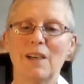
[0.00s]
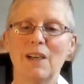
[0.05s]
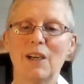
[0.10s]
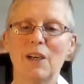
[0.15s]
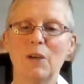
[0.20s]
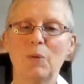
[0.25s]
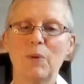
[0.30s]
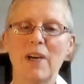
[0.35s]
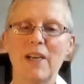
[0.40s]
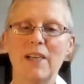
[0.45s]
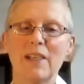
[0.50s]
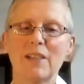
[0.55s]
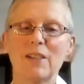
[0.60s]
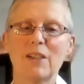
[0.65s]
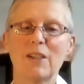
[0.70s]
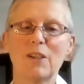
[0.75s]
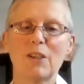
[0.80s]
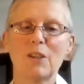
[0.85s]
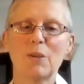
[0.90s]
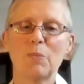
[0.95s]
awareness,
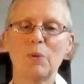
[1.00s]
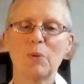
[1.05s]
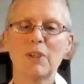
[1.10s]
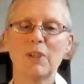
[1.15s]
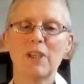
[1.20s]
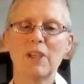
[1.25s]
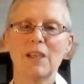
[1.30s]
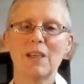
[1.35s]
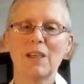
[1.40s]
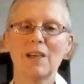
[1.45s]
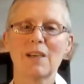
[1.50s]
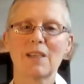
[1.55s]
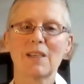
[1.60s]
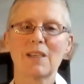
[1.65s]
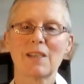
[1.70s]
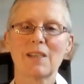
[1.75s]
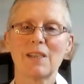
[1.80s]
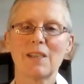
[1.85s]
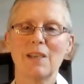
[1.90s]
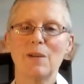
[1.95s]
to supporting
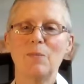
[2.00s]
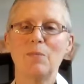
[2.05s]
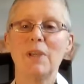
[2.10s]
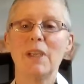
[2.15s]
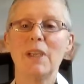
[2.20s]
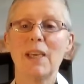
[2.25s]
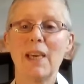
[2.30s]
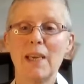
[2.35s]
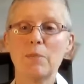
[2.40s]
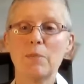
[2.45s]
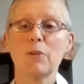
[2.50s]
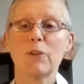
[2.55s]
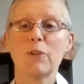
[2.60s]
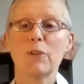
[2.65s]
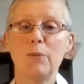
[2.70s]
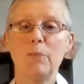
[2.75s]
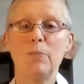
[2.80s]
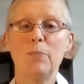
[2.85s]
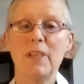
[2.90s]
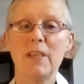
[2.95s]
us being able
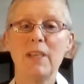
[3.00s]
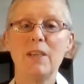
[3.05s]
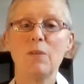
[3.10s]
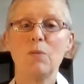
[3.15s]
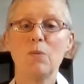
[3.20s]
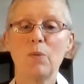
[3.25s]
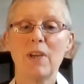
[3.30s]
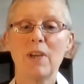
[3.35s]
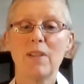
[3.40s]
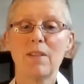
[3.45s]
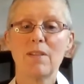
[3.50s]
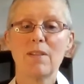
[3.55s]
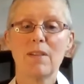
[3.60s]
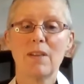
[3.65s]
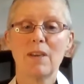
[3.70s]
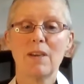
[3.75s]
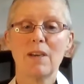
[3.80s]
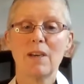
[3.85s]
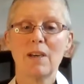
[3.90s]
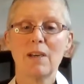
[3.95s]
to be with
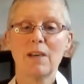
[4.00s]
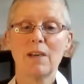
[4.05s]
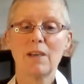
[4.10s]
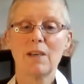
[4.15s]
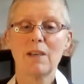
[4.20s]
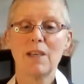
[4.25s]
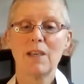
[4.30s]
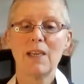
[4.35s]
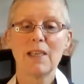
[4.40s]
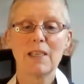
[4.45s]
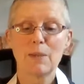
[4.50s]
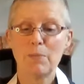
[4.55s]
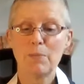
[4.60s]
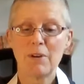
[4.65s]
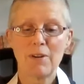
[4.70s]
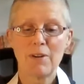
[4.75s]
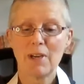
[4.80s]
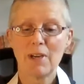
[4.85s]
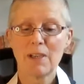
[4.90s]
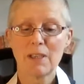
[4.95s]

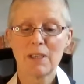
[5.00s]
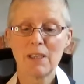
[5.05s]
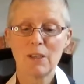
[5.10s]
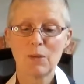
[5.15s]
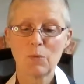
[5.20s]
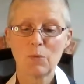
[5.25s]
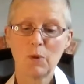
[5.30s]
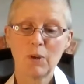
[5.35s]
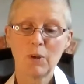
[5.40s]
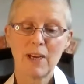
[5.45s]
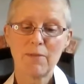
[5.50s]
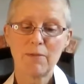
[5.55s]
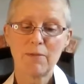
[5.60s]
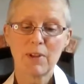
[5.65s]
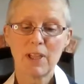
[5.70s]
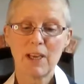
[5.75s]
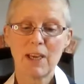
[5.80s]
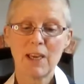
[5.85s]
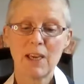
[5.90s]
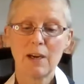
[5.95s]
experiences,
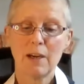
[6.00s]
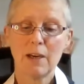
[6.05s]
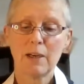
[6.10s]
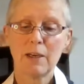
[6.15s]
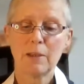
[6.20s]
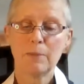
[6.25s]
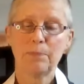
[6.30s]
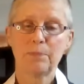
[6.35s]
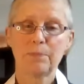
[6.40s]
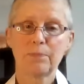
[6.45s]
whatever they are.